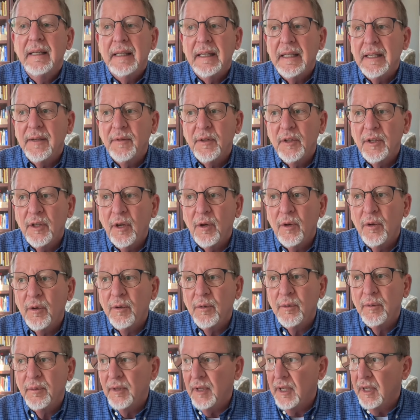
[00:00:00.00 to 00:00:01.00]
even
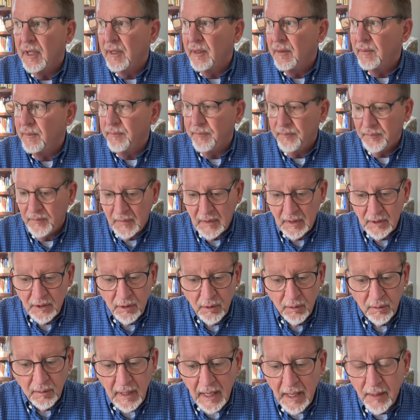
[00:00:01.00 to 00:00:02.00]
though um,
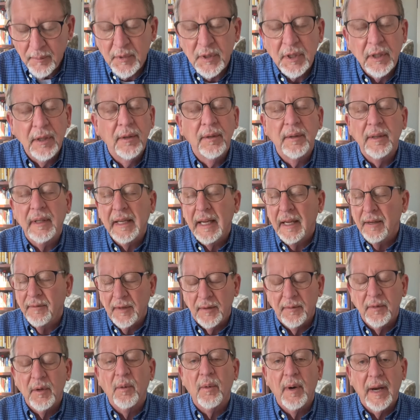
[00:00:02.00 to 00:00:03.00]
you absolutely have
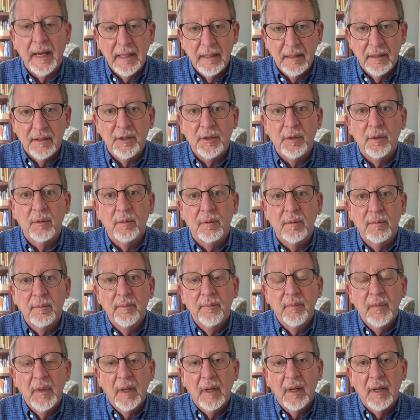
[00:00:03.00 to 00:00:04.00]
every right to
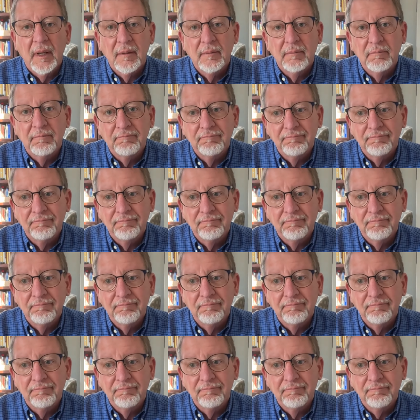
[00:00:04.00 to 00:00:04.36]
um,